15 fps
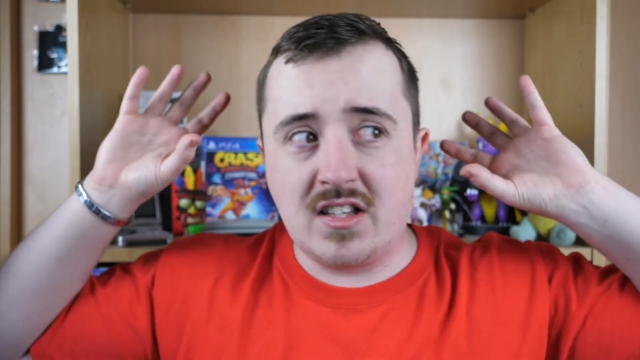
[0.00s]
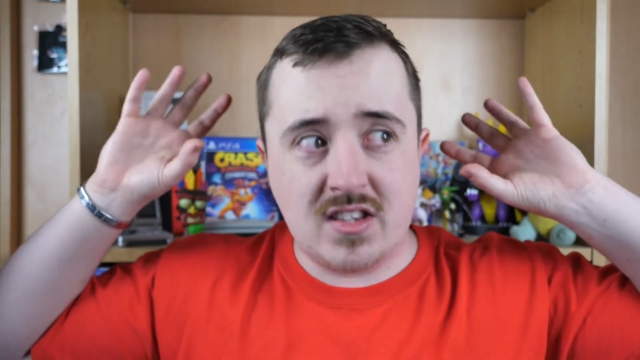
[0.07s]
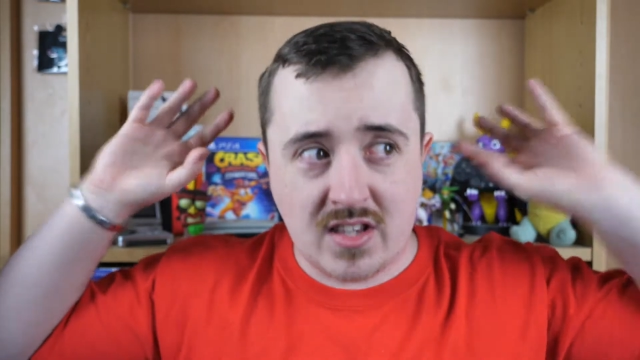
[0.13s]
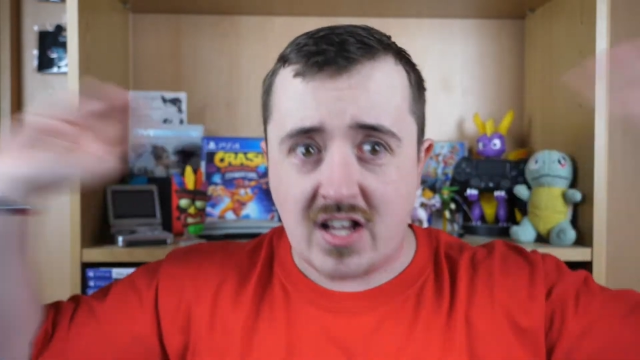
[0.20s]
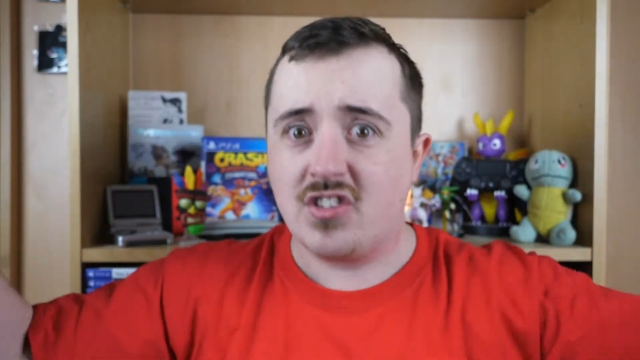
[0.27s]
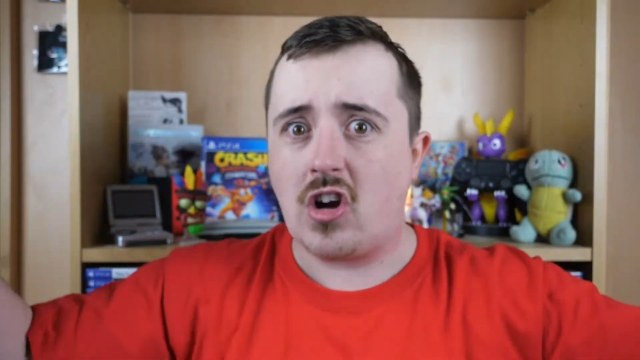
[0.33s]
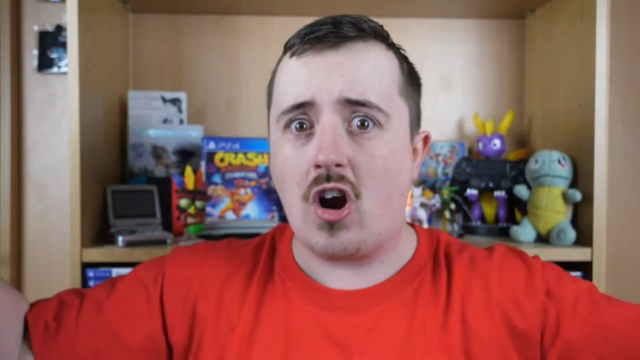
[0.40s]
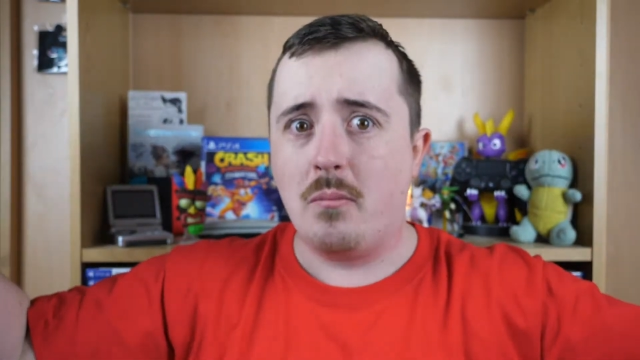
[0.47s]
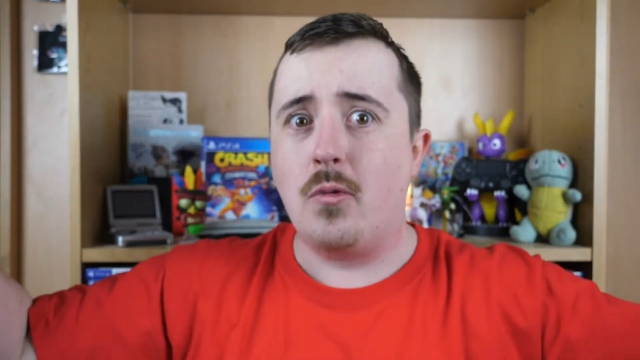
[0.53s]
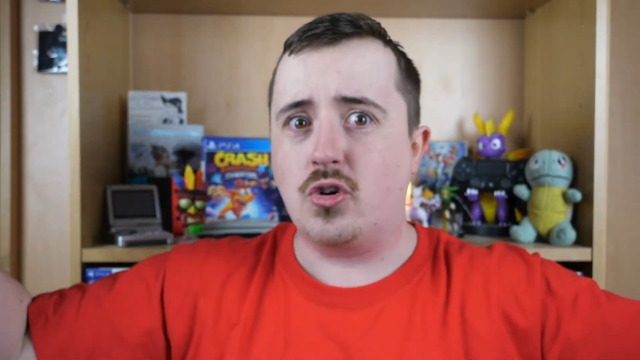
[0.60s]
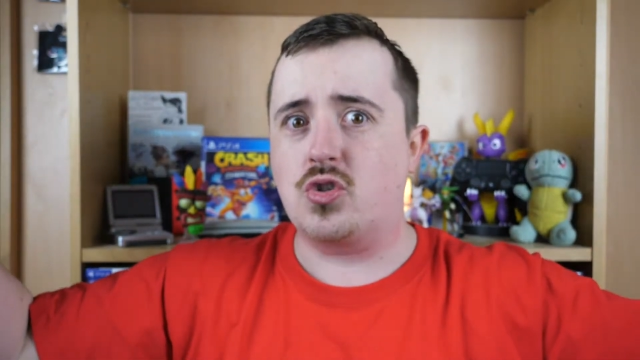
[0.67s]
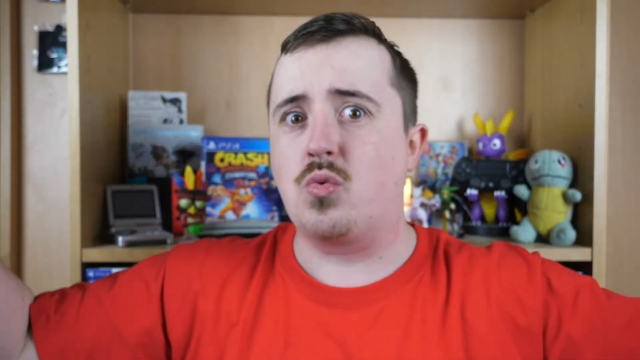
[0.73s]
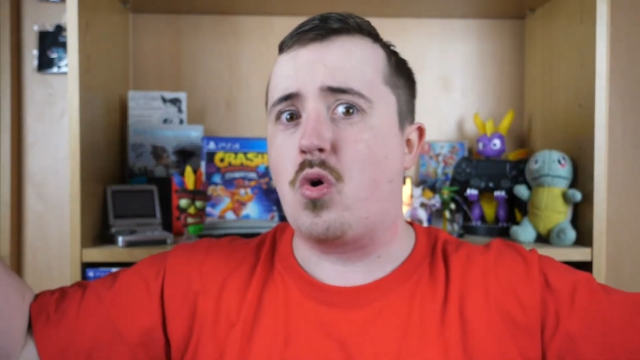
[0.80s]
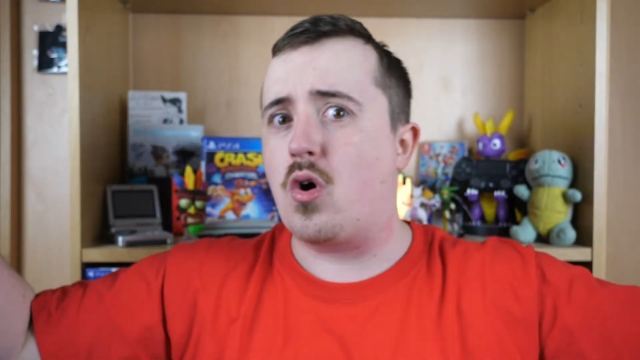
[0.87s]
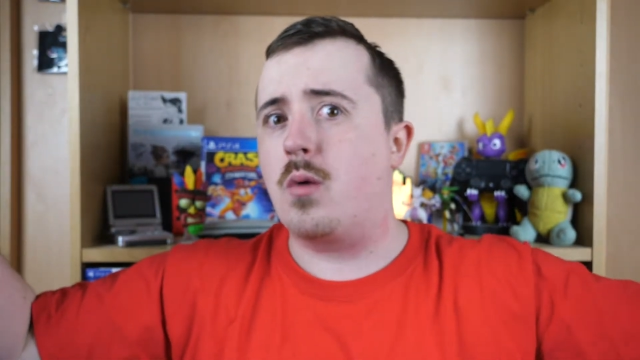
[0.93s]
These are
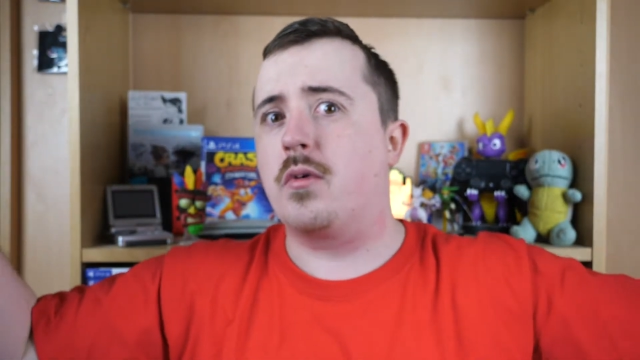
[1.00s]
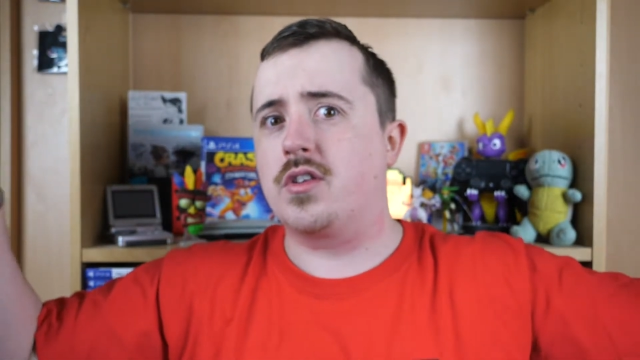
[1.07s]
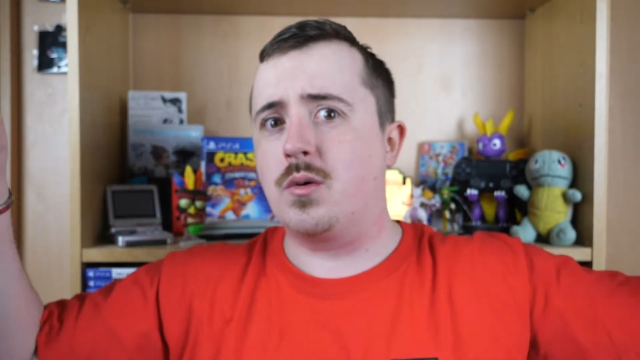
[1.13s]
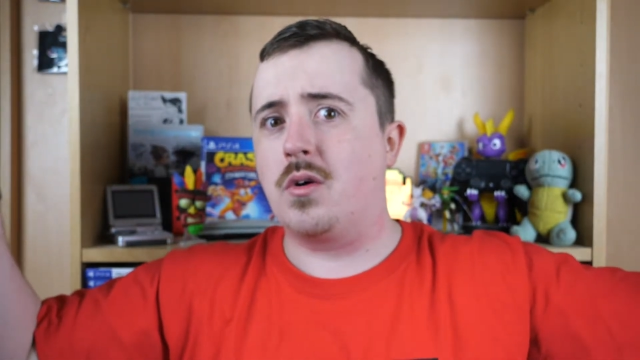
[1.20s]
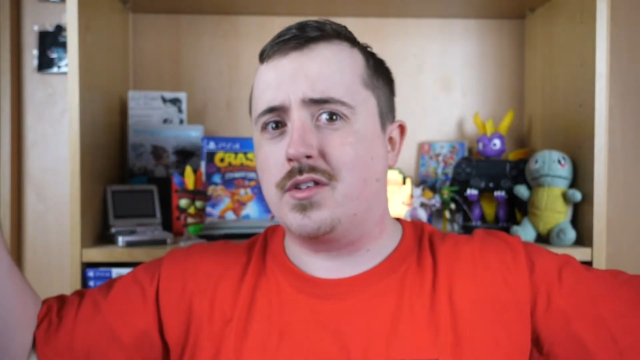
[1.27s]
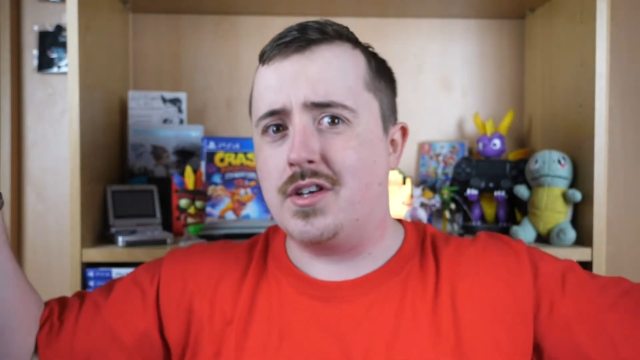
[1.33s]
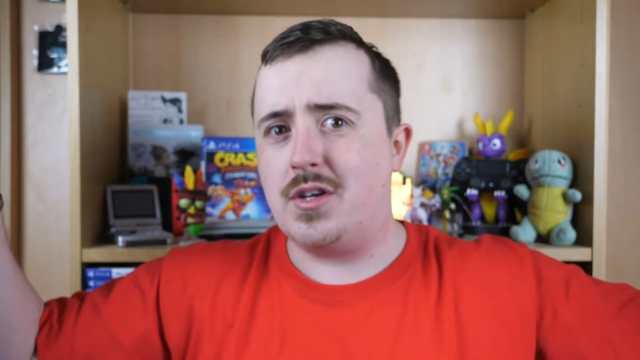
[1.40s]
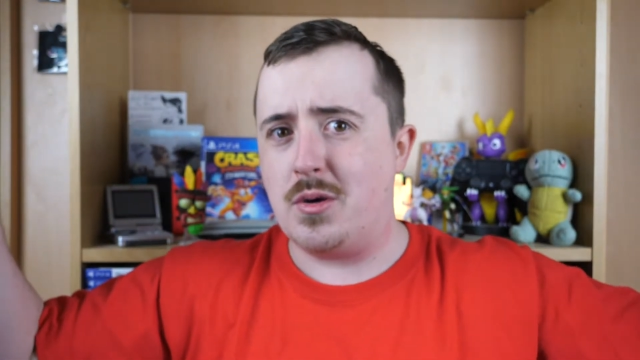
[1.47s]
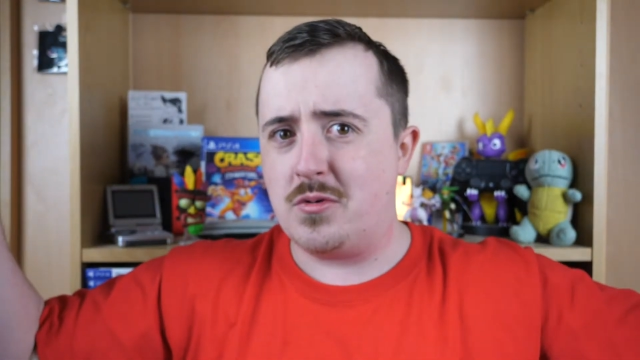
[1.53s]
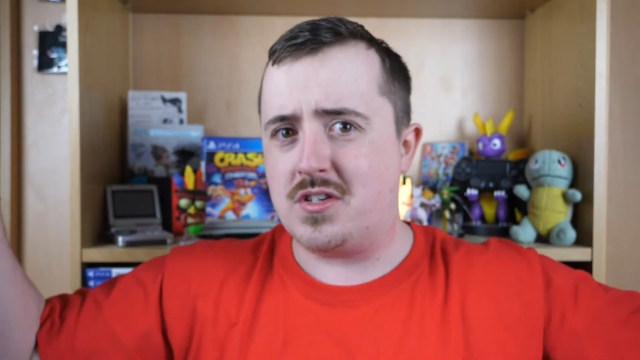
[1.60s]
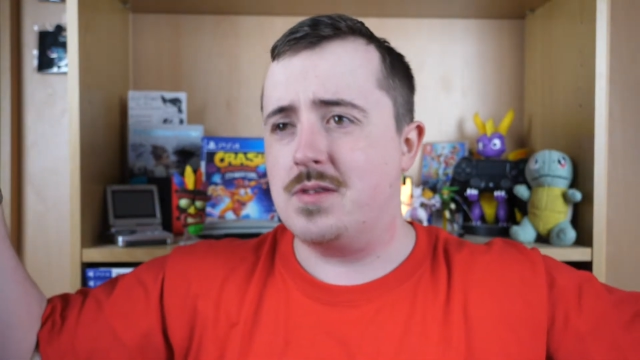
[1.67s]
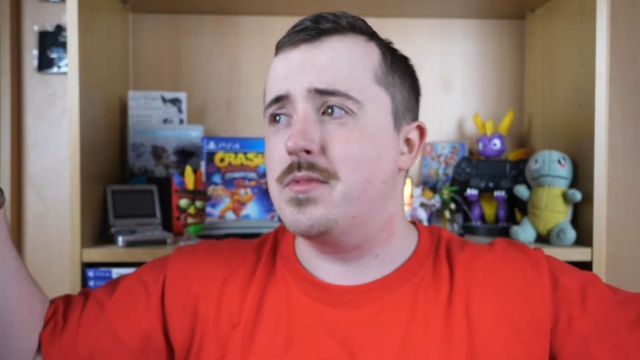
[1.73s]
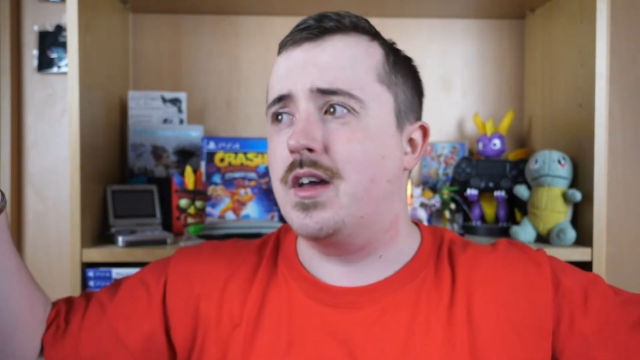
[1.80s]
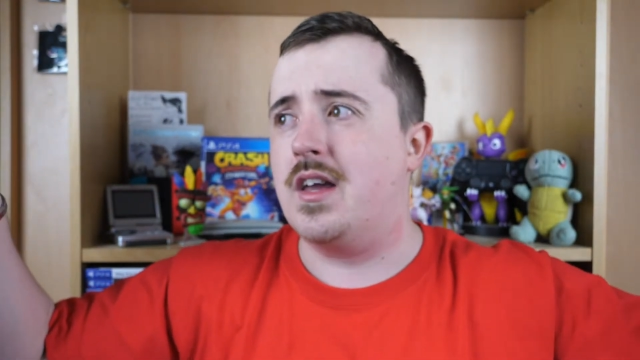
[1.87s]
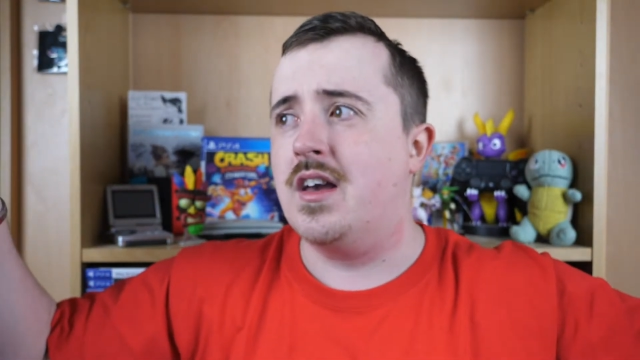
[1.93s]
much warmer than what they used
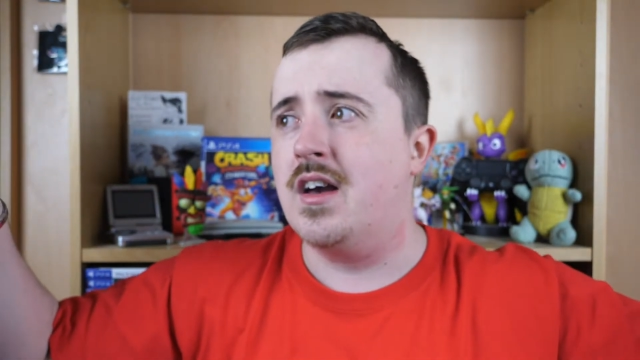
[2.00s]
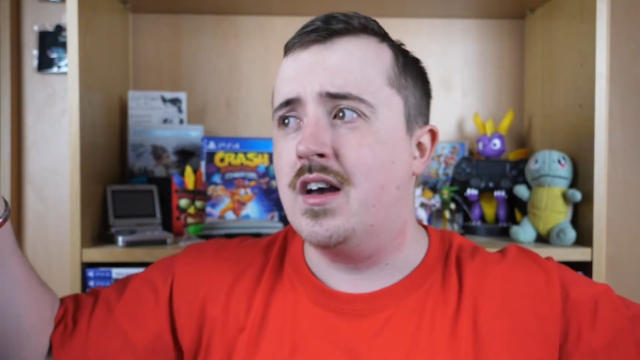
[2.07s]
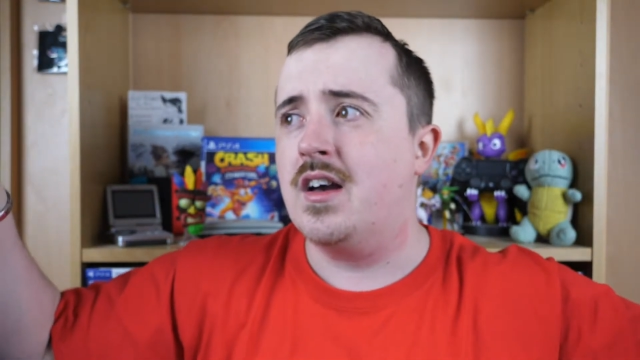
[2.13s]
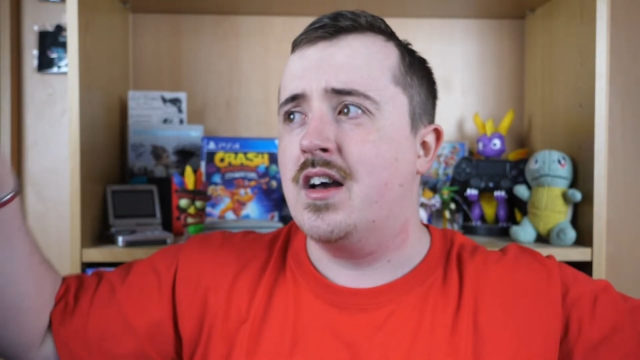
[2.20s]
to be.